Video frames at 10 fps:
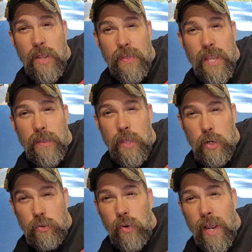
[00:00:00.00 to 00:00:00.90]
thing that you're
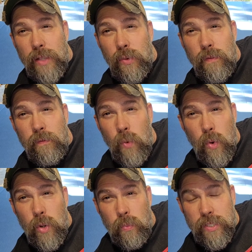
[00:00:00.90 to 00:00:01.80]
trying to
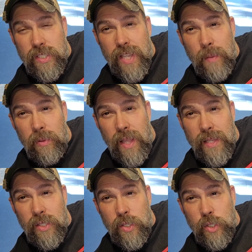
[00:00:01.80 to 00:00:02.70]
avoid when
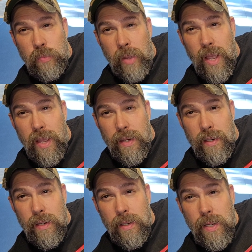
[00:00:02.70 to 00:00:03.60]
stabilizing your spine.
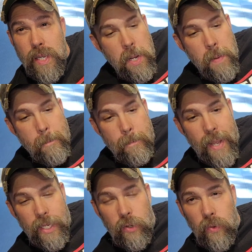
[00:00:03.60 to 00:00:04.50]
By
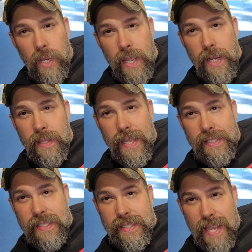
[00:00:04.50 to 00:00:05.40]
creating that
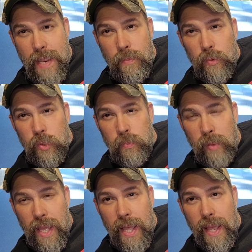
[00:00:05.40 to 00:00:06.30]
stable
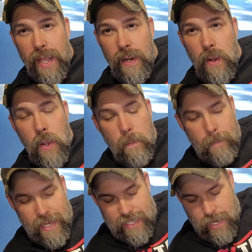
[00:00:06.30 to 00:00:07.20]
spine,
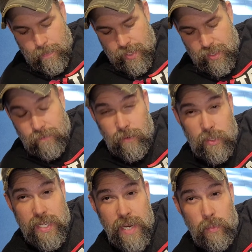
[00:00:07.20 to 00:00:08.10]
by keeping the
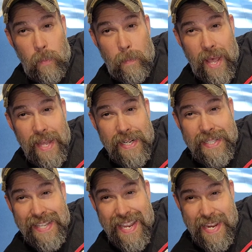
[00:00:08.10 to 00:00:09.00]
vertebral
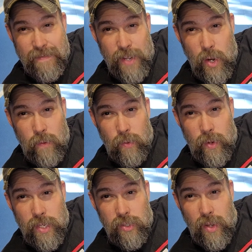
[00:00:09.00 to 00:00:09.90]
bodies even over
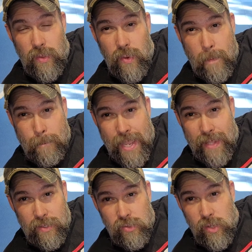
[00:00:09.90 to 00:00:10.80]
each other and
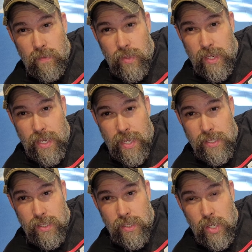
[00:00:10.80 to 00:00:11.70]
balanced over the disc,